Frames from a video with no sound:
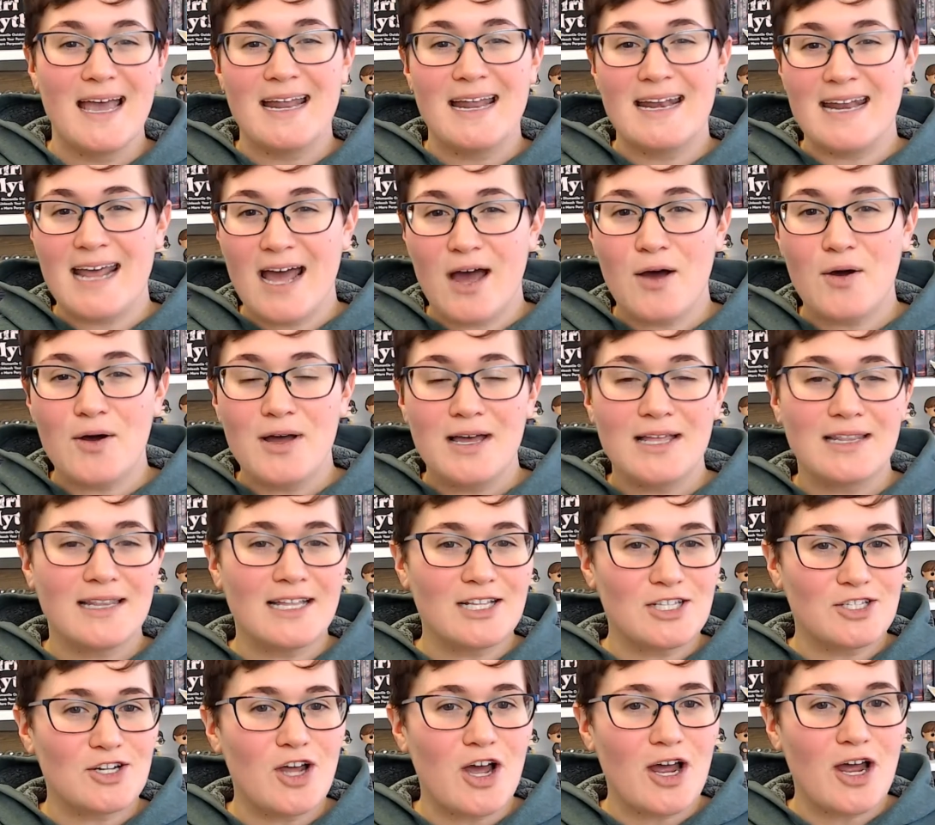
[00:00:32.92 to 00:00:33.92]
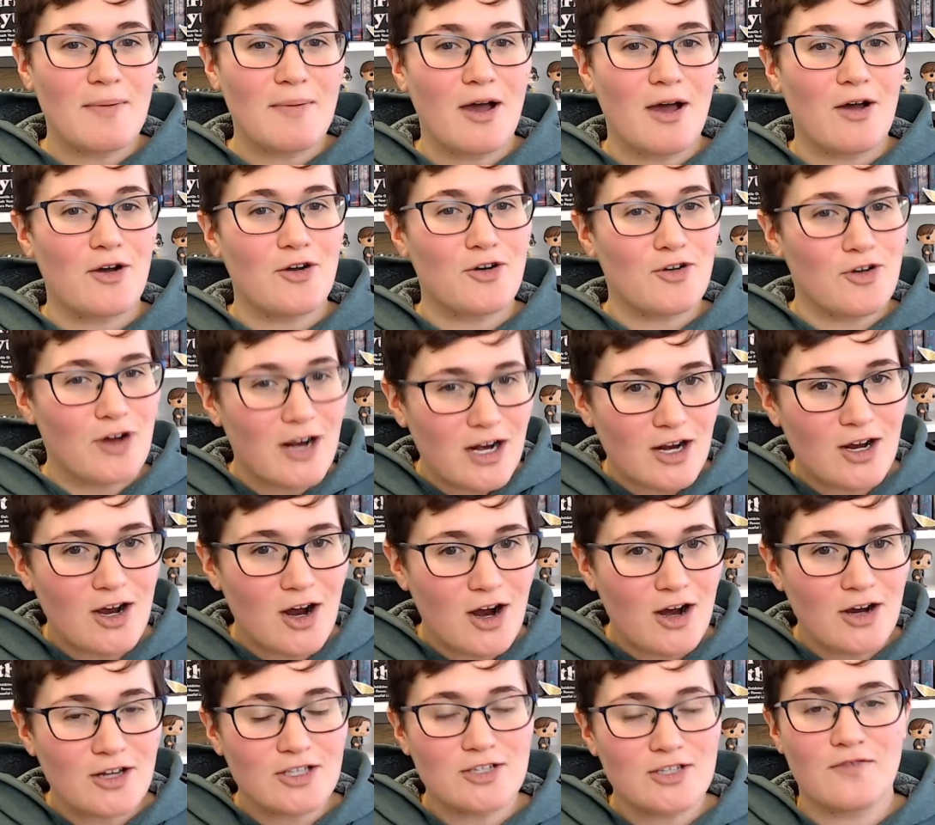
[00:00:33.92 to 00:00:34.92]
Now, let's talk about credit
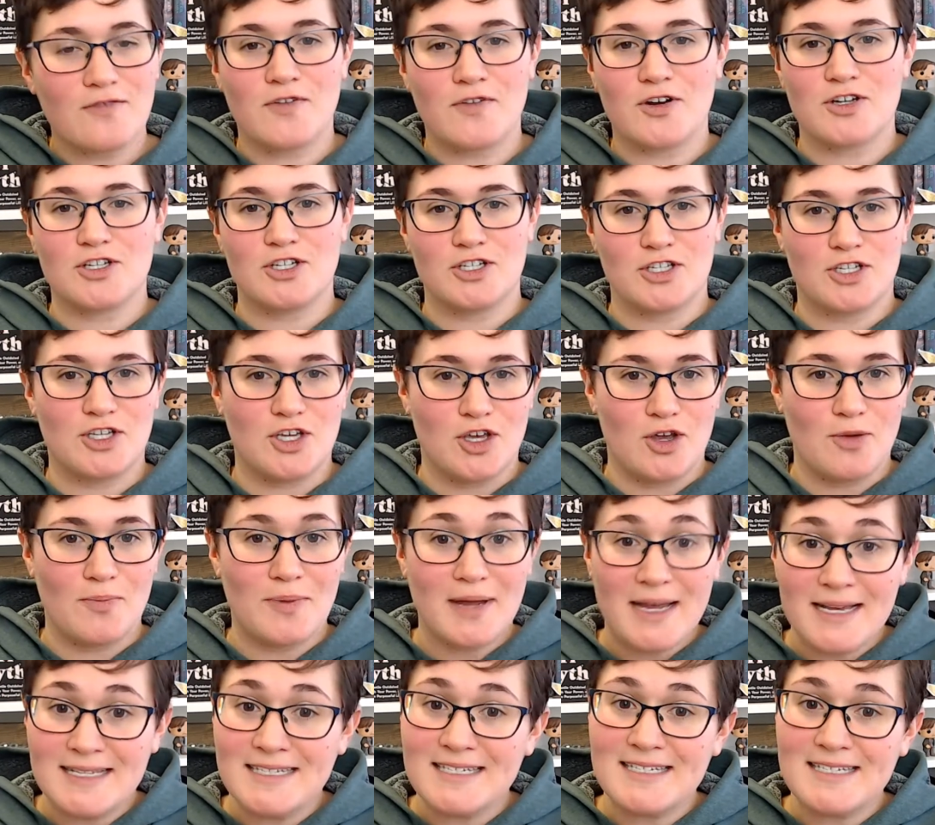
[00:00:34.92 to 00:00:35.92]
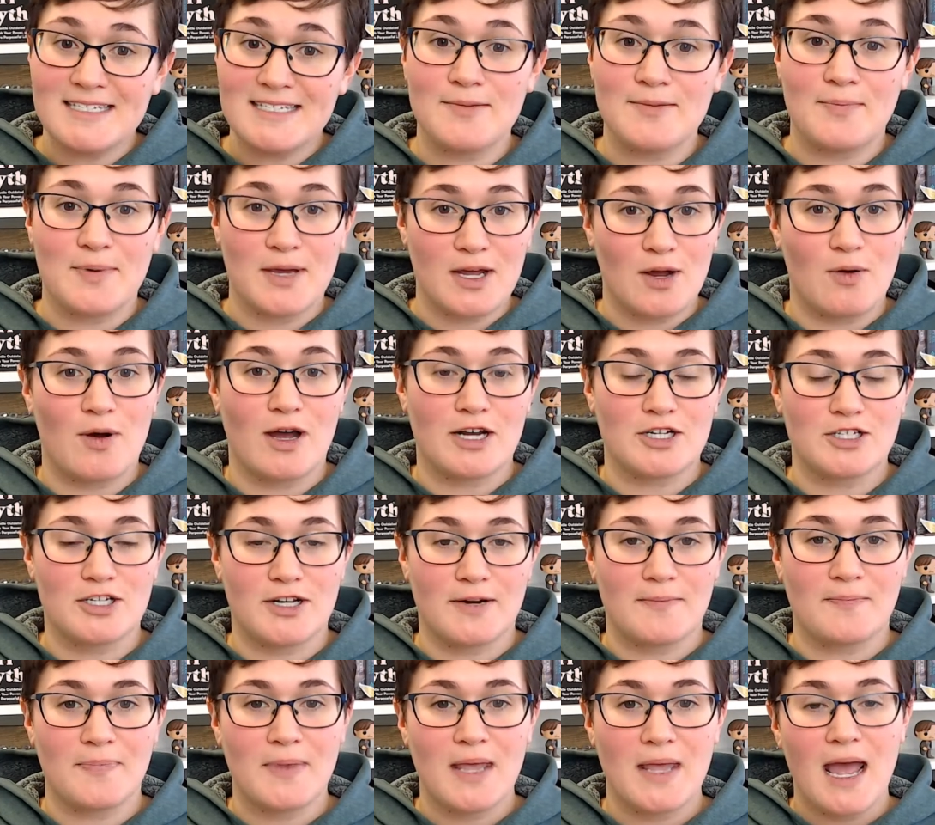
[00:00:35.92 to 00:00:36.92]
cards versus Qube, because this is a big
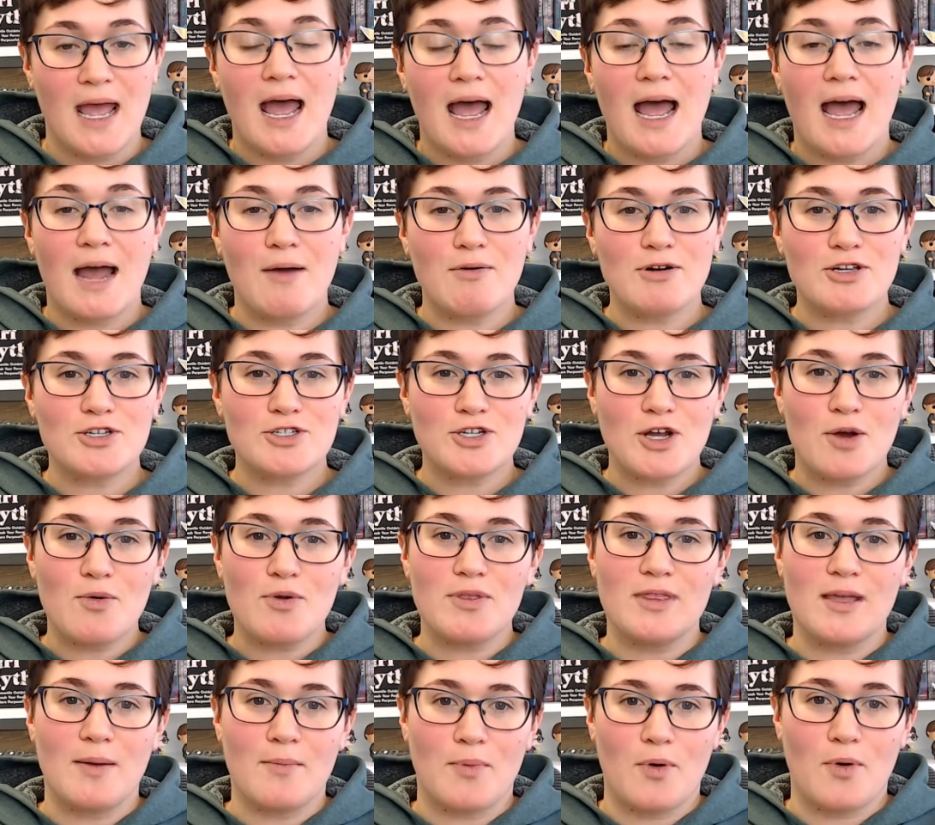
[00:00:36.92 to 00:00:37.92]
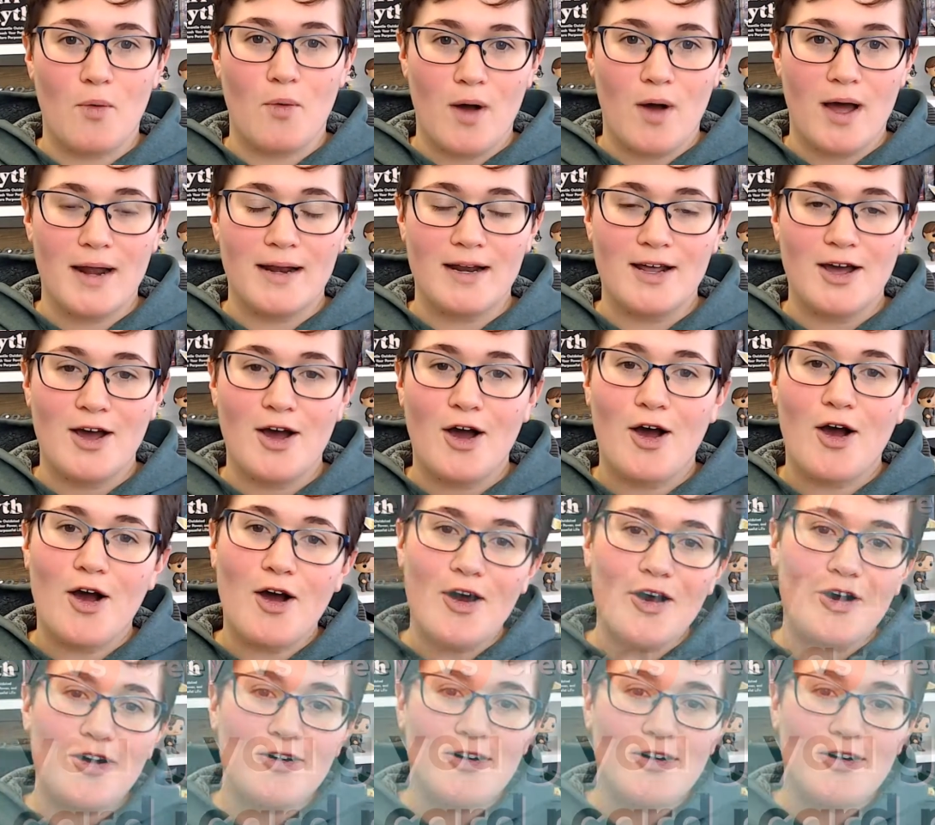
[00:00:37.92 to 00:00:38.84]
question. I want to start with number one. Are